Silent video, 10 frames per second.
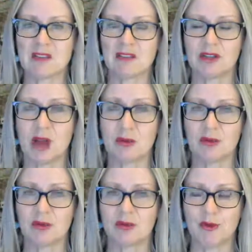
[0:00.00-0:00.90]

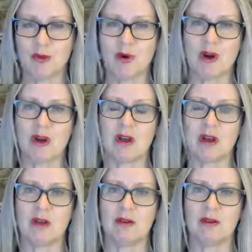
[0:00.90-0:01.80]
liable for
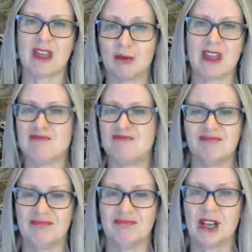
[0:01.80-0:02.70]
any
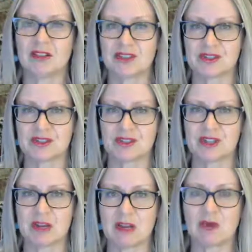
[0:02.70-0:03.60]
negligence, for
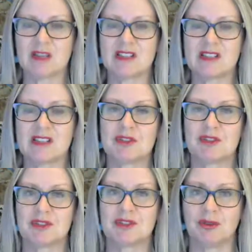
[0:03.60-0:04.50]
example,
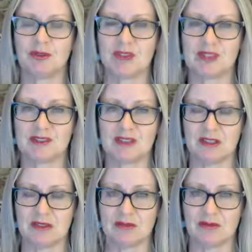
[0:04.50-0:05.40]
except to the
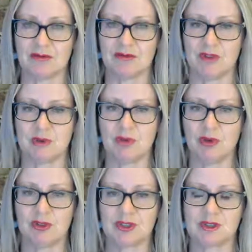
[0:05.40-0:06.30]
extent of the
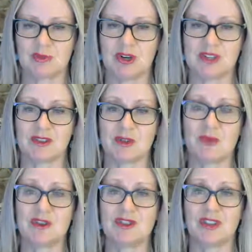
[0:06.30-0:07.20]
purchase price. So the
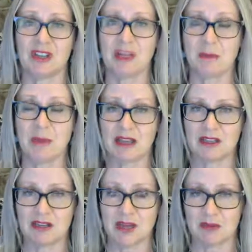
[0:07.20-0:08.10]
most you can get
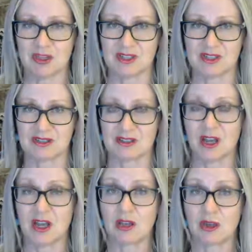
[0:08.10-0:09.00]
back in damages is
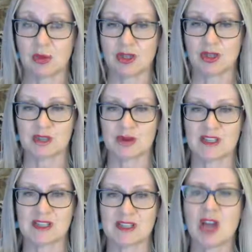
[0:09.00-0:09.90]
the purchase
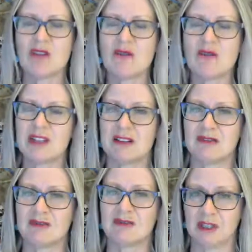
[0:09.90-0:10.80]
price. Courts
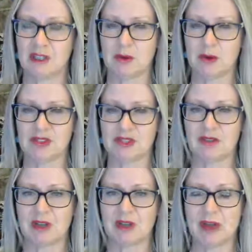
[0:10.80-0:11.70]
aren't really worried
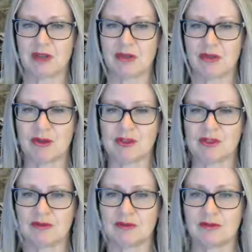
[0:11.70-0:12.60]
about
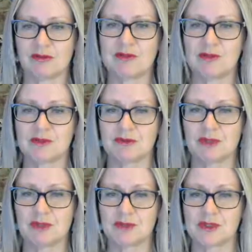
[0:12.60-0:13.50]
those forms of
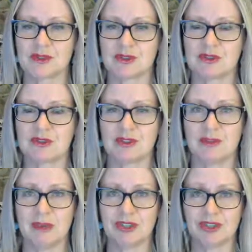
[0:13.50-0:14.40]
clauses
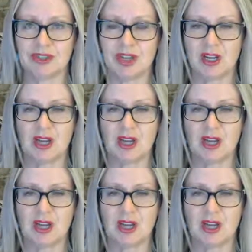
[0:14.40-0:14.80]
so much.